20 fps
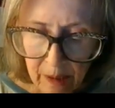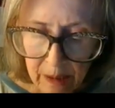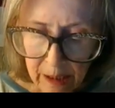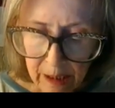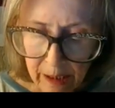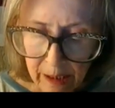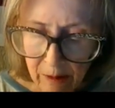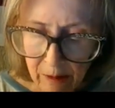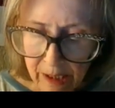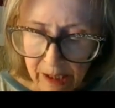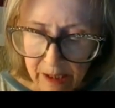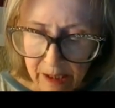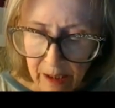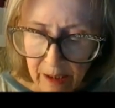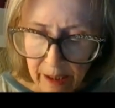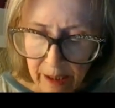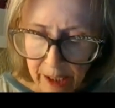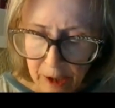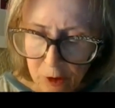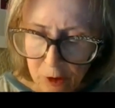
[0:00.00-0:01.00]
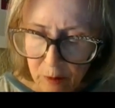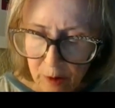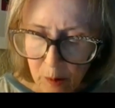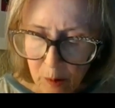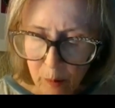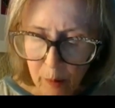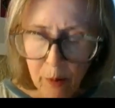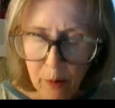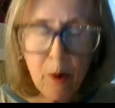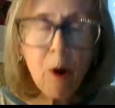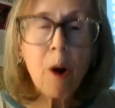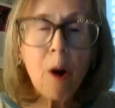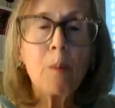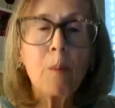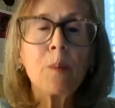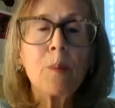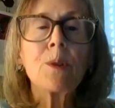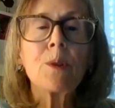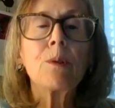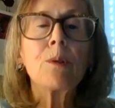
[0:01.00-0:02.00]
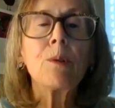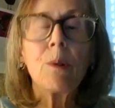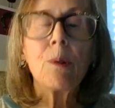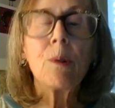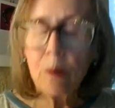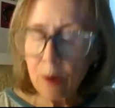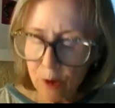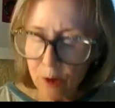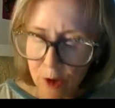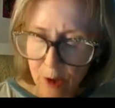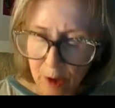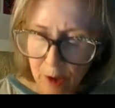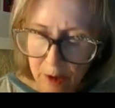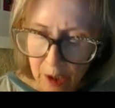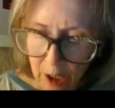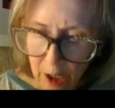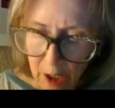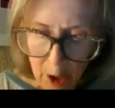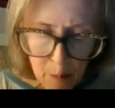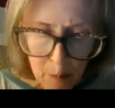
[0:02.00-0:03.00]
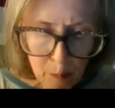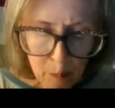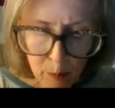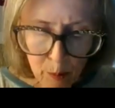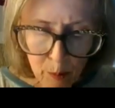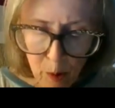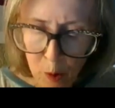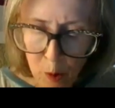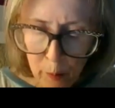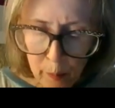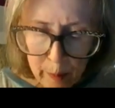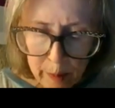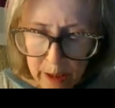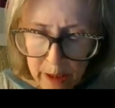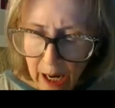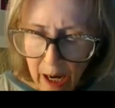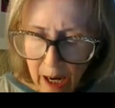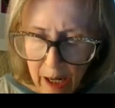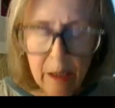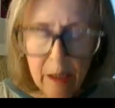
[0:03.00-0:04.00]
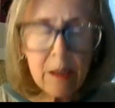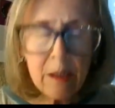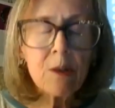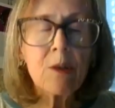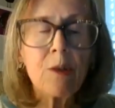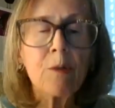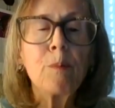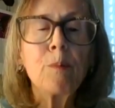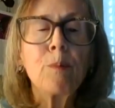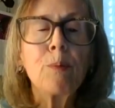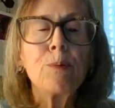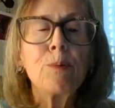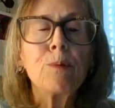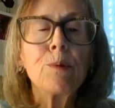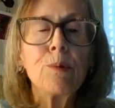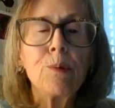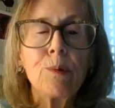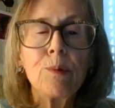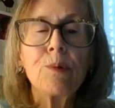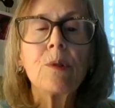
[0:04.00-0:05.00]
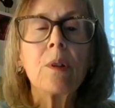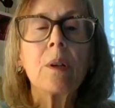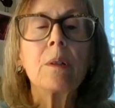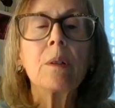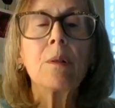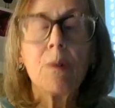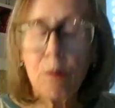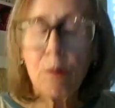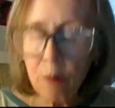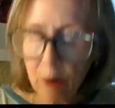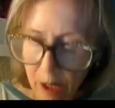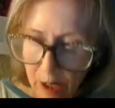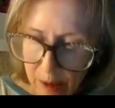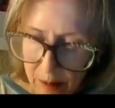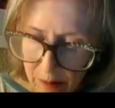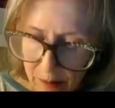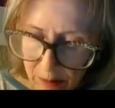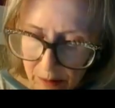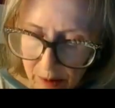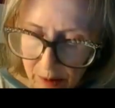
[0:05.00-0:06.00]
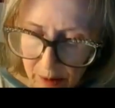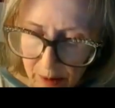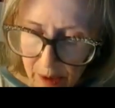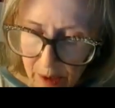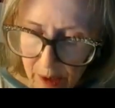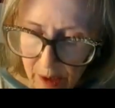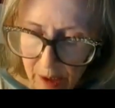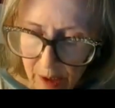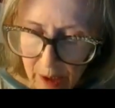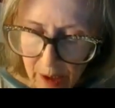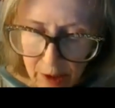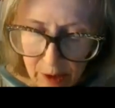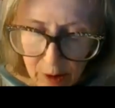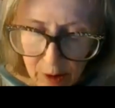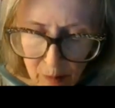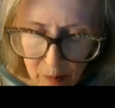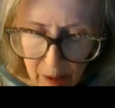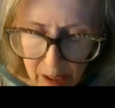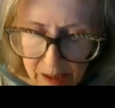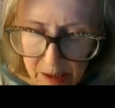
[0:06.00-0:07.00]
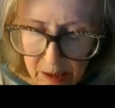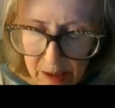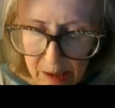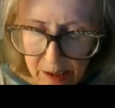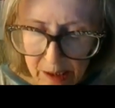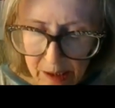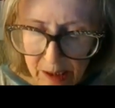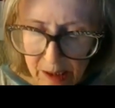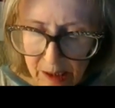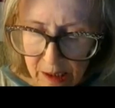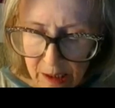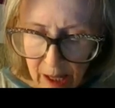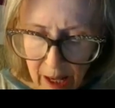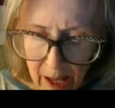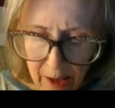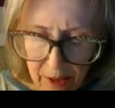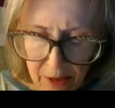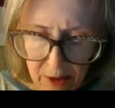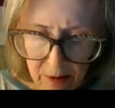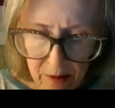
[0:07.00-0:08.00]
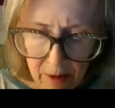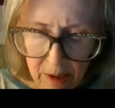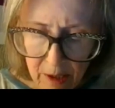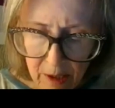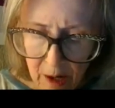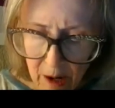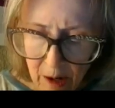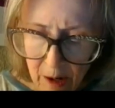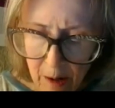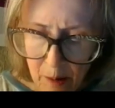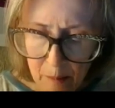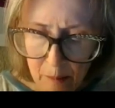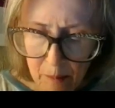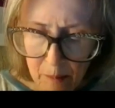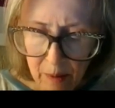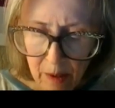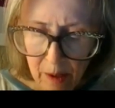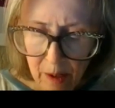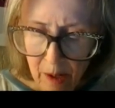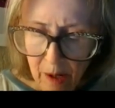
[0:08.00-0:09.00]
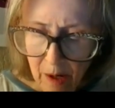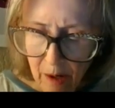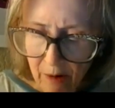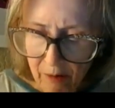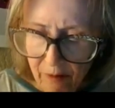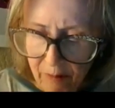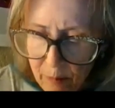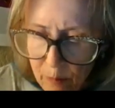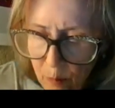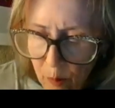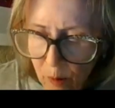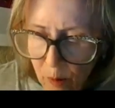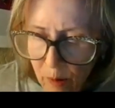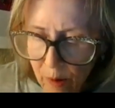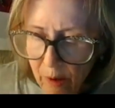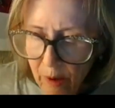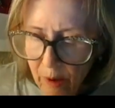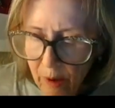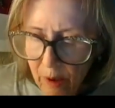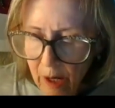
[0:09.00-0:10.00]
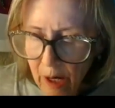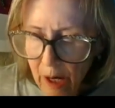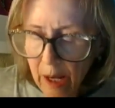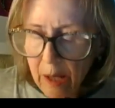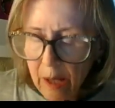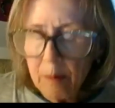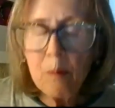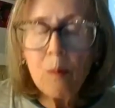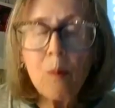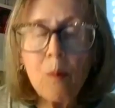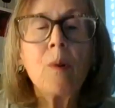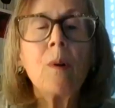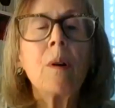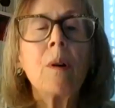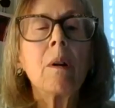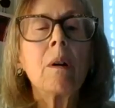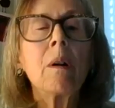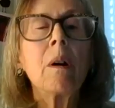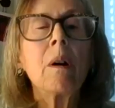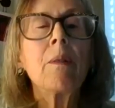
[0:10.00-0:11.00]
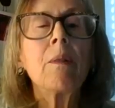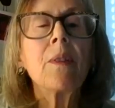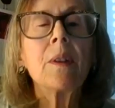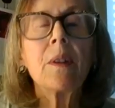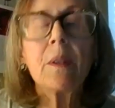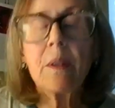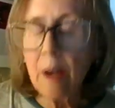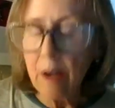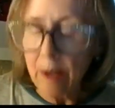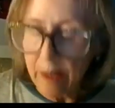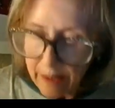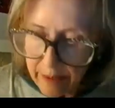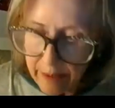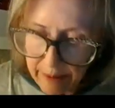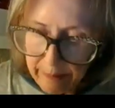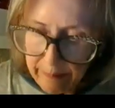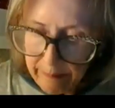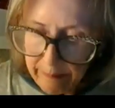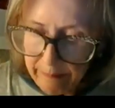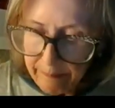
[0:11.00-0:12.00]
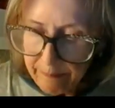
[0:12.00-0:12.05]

Lyrics electric with harpsichords and Baroque battalions of bruise and crown, the restless slather and hum of more and more of the dying.